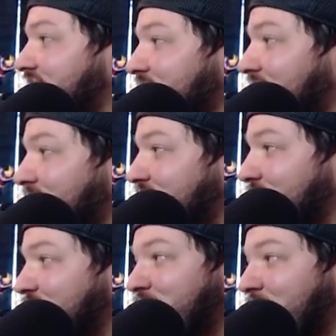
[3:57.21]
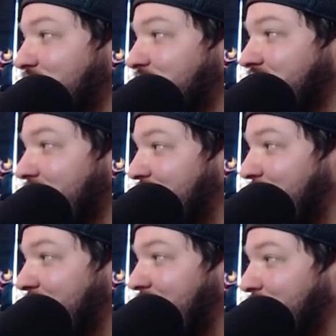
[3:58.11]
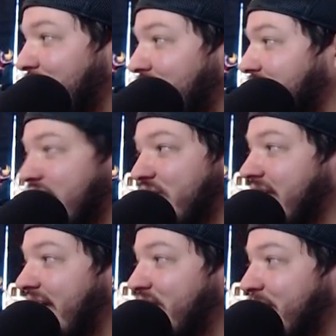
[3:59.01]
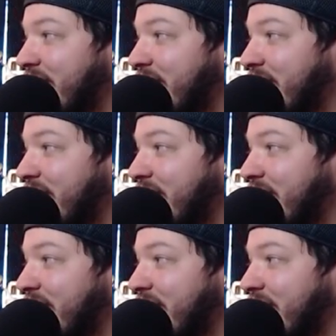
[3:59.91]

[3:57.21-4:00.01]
of them with some new potions I'm coming up with, and then you can have them back